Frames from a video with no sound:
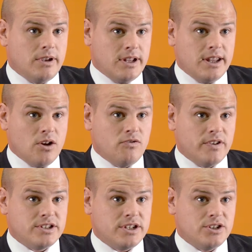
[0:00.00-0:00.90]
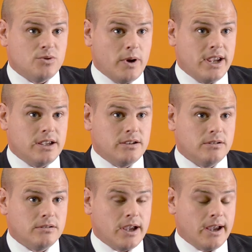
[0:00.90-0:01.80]
in the office each week,
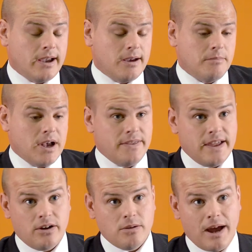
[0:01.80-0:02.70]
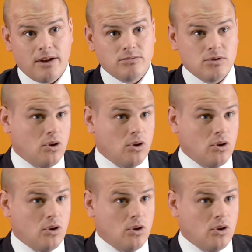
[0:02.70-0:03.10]
and then I'm out